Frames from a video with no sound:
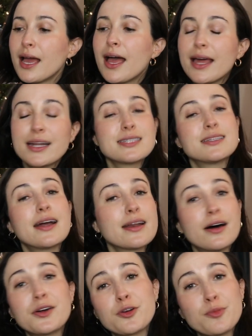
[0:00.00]
And it's not an
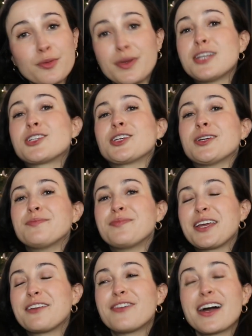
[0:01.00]
honorable mention.
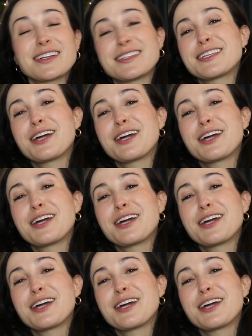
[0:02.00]
In fact, it's the